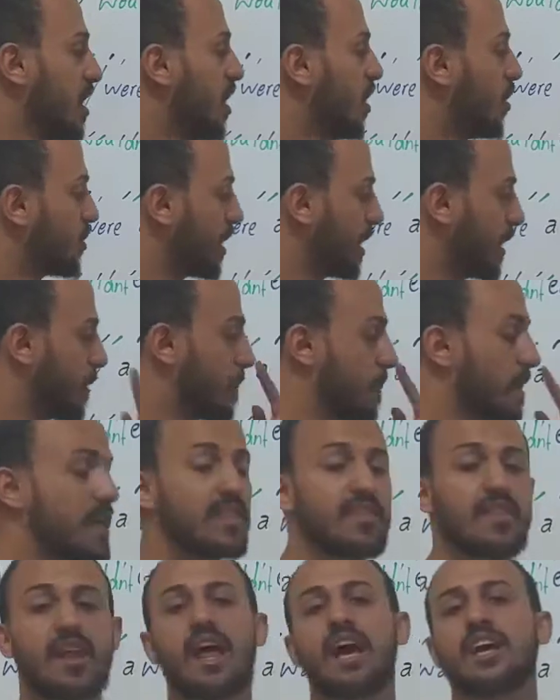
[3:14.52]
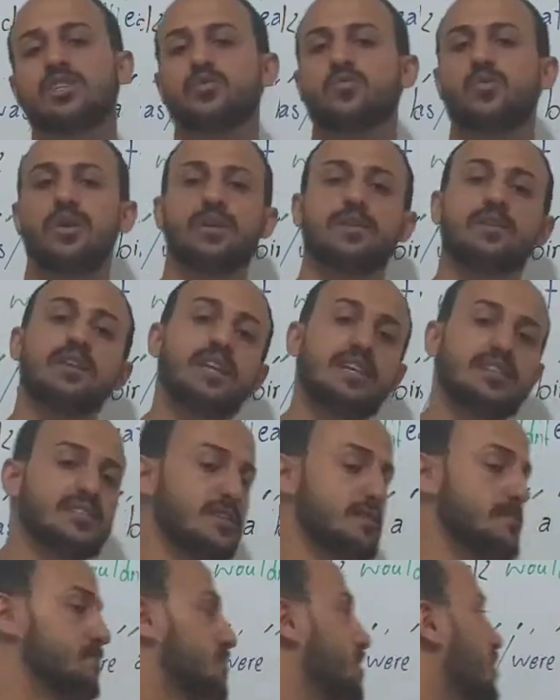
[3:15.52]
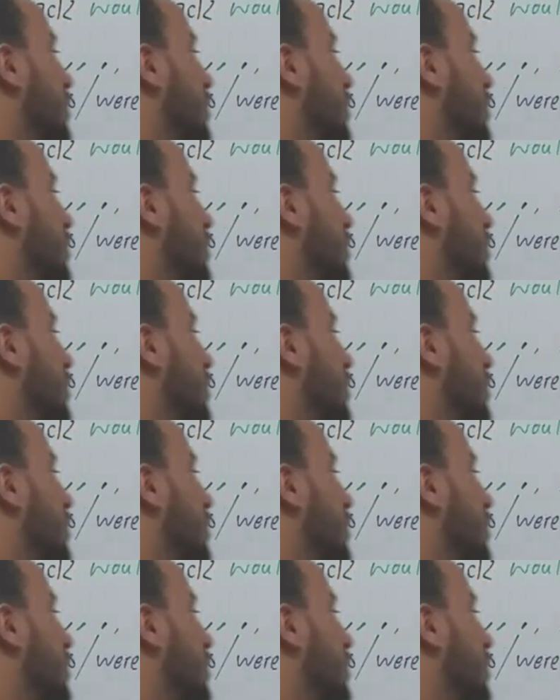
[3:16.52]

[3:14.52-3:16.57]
Okay, the last one, listen.